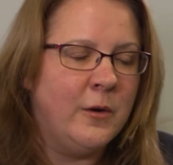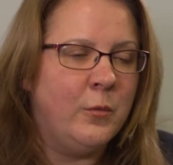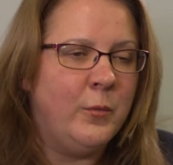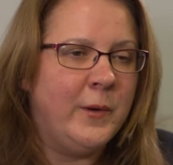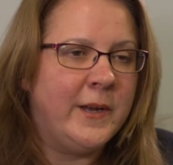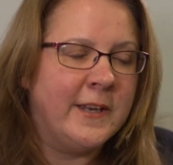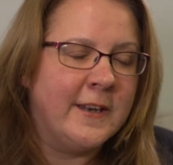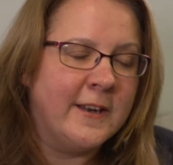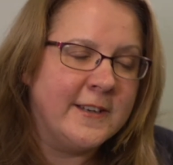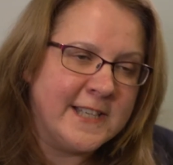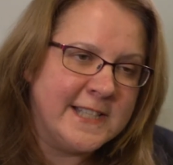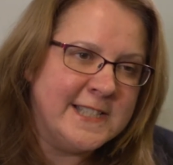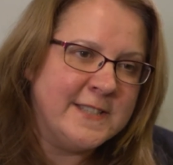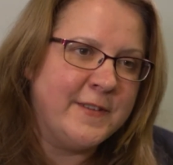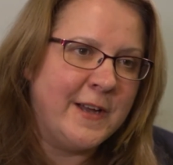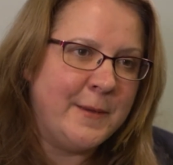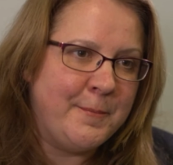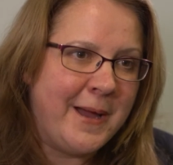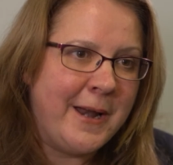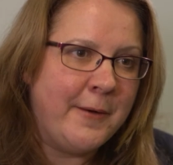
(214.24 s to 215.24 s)
We can
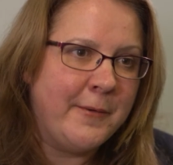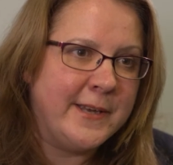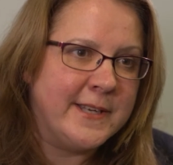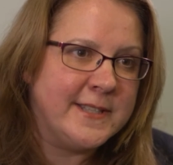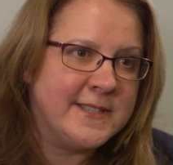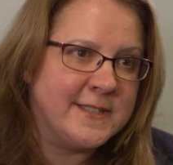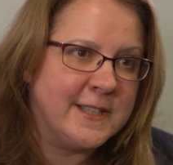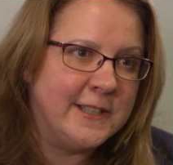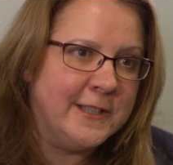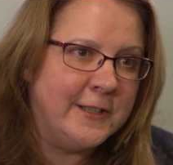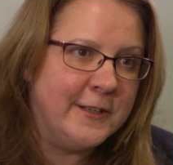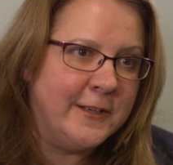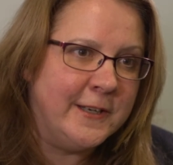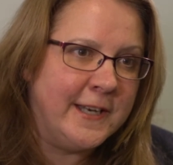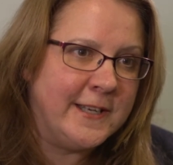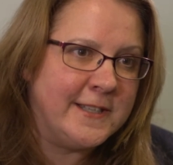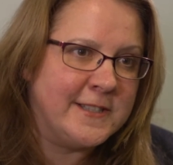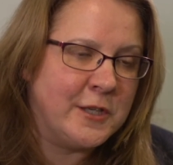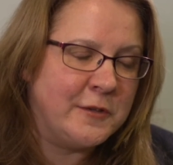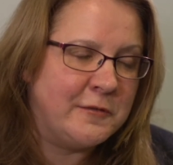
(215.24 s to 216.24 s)
identify barriers to
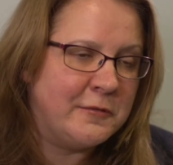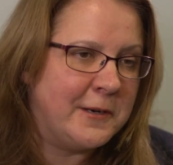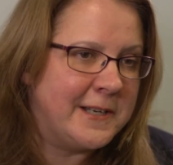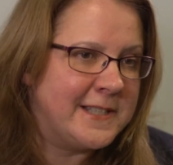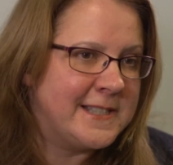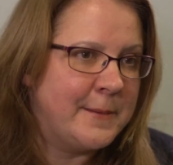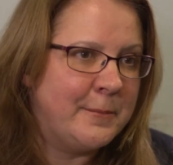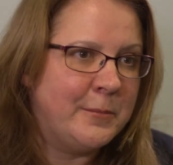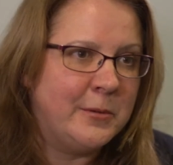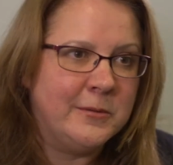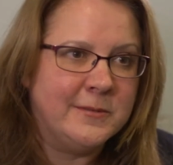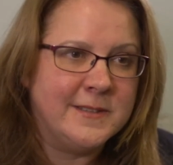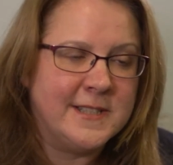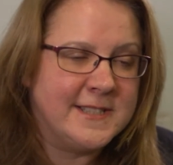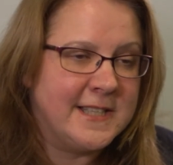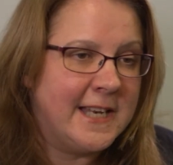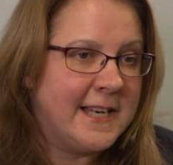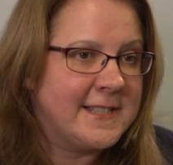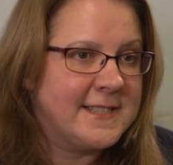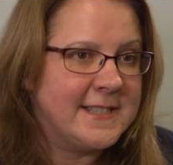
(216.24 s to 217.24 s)
learning. So for example,
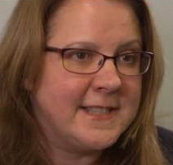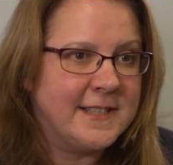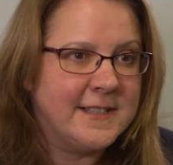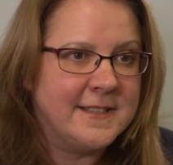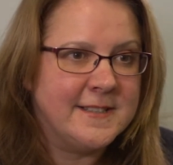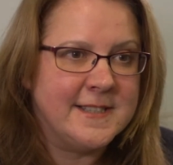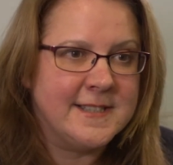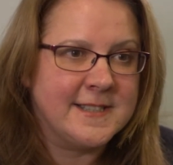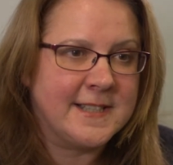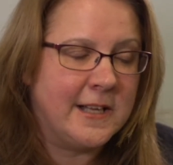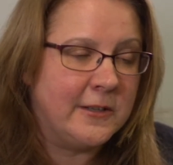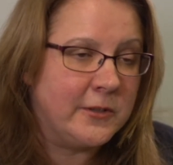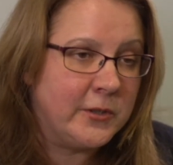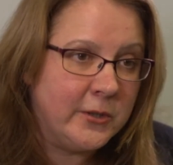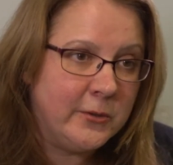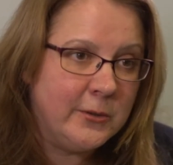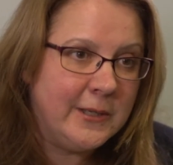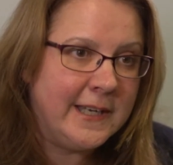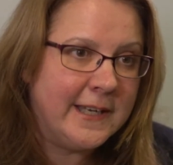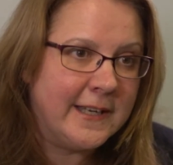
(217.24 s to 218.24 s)
dyslexia,
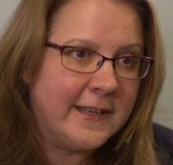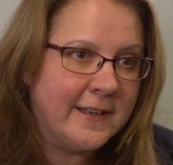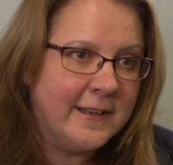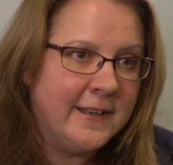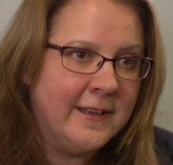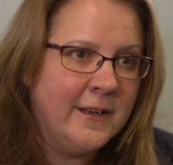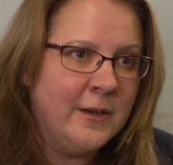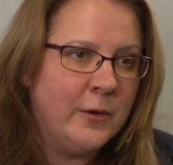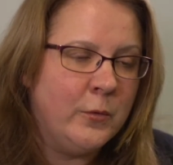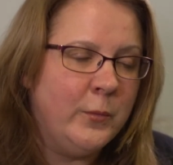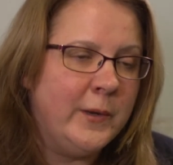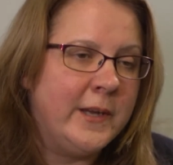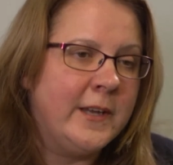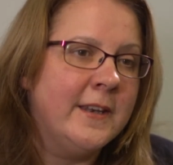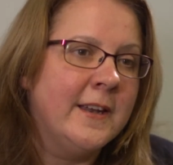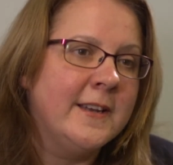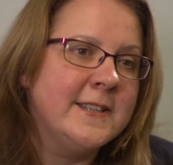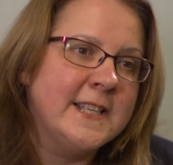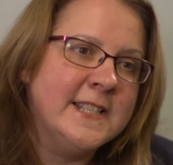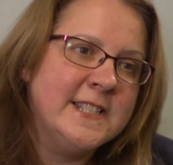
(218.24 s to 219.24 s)
dyscalculia, we
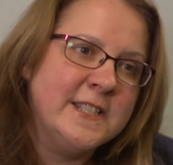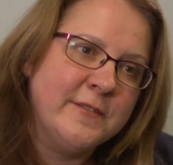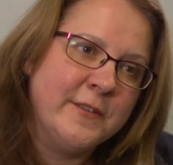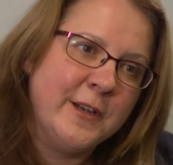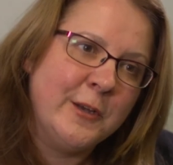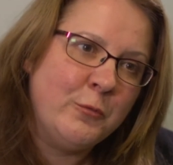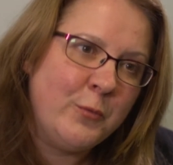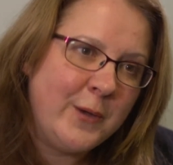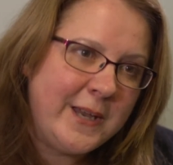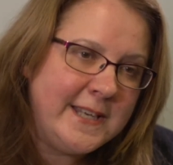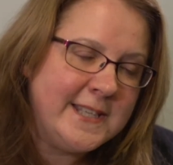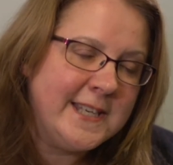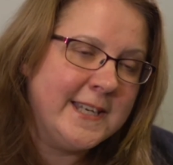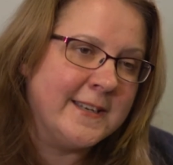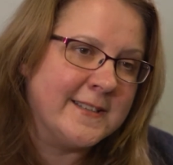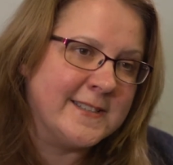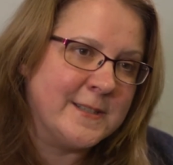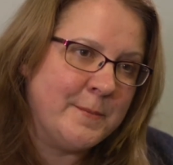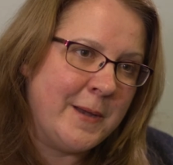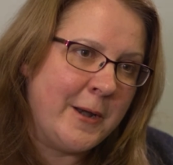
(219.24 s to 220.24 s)
can identify reading
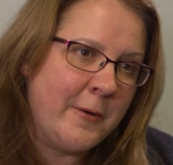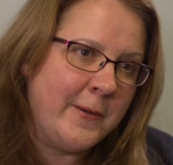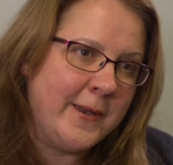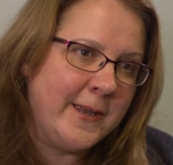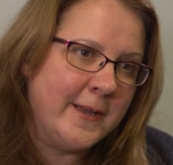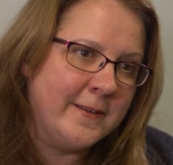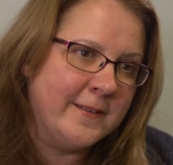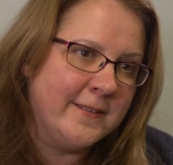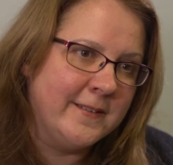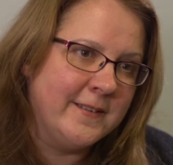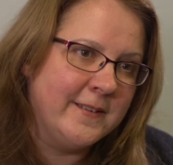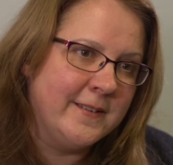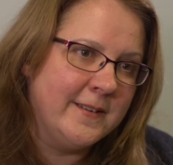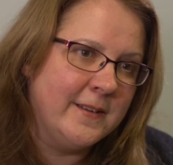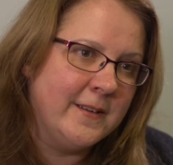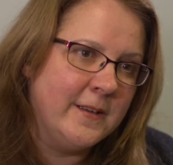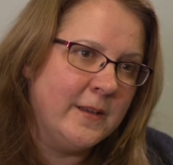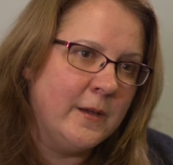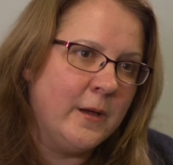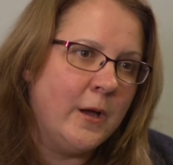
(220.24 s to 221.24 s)
as a barrier.
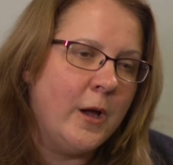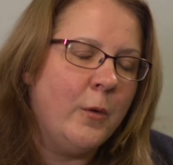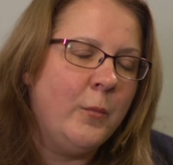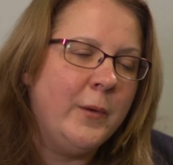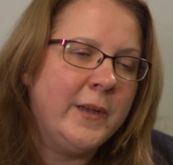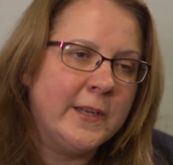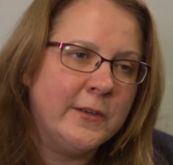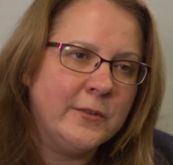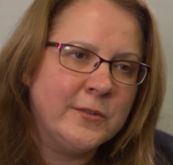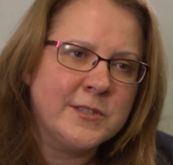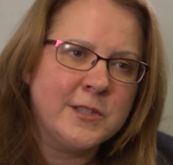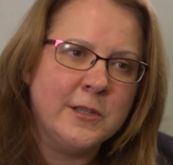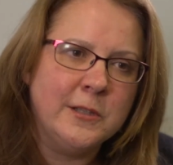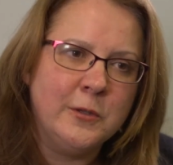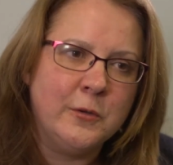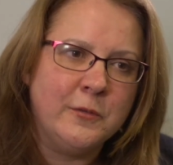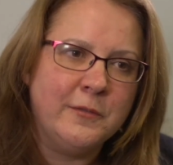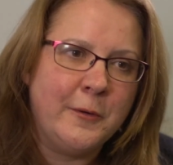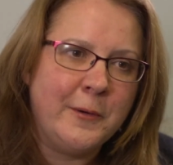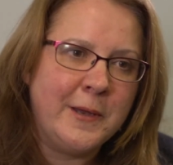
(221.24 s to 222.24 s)
And we can also
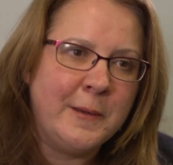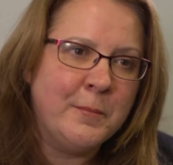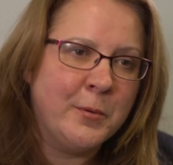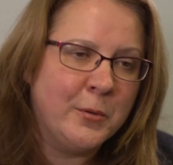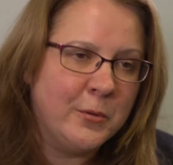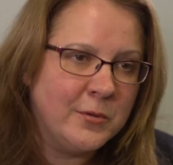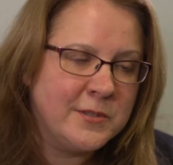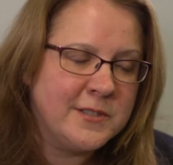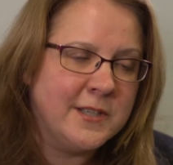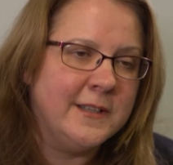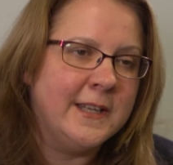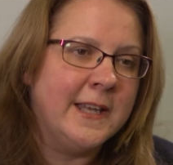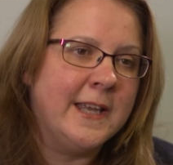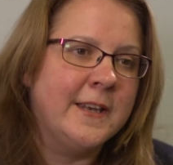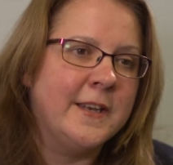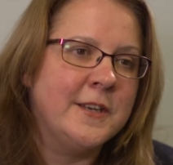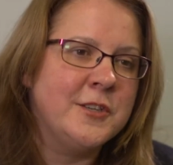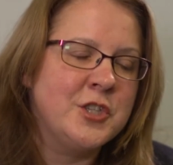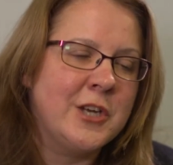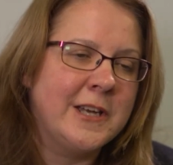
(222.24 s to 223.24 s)
look very importantly
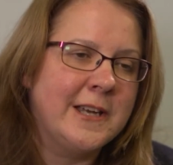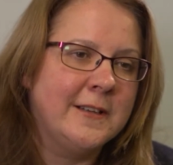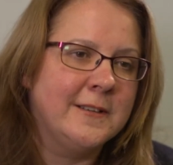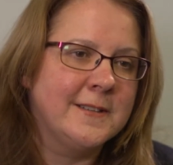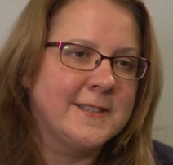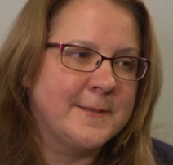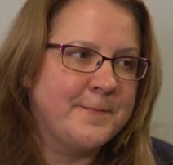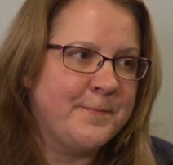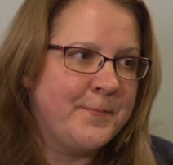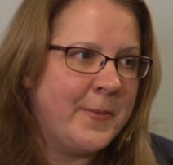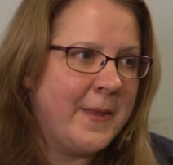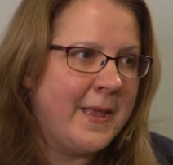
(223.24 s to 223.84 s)
at a child's